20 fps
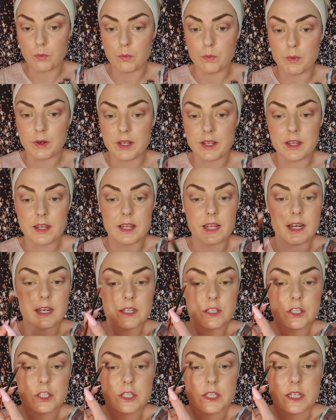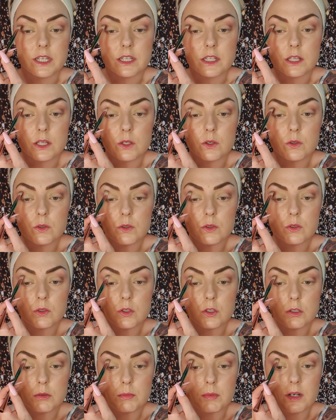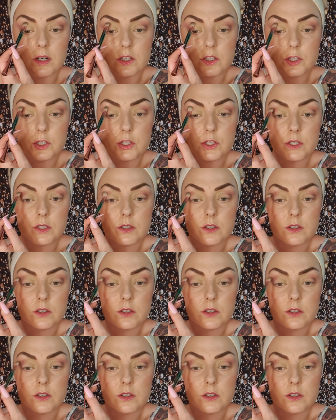with that shade, not too much,